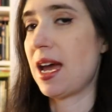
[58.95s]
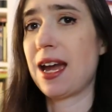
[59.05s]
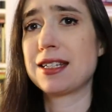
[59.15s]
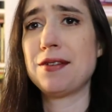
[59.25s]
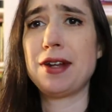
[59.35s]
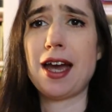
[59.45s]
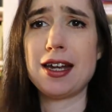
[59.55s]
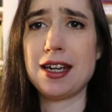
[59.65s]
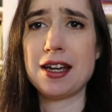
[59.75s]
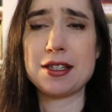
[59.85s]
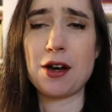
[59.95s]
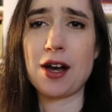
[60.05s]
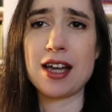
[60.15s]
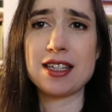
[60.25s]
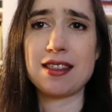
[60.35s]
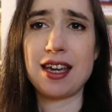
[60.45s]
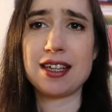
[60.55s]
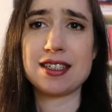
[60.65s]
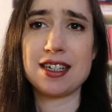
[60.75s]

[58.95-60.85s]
activity ideas, all kinds of things